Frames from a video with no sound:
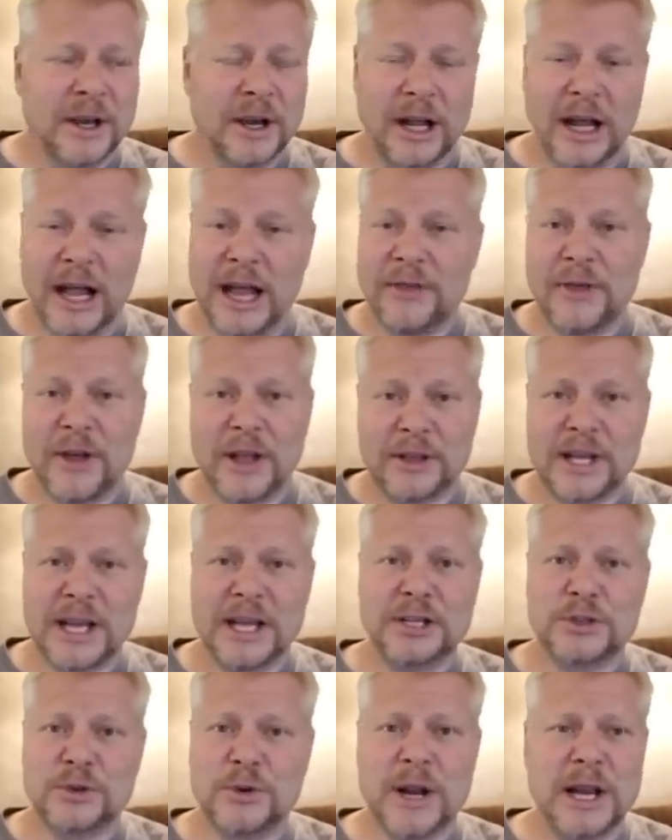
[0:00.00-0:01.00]
Well, I thought,
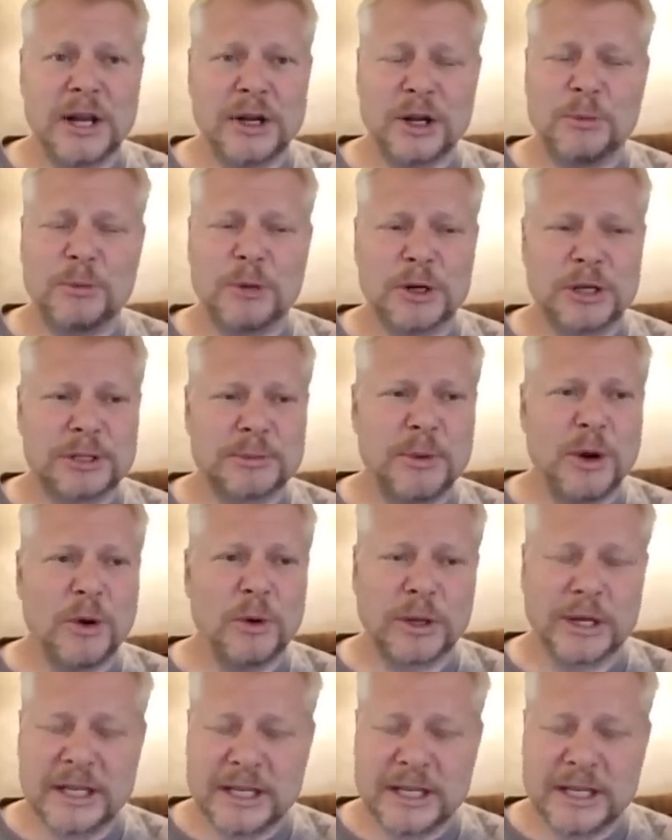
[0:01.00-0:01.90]
that's great, no more smoke.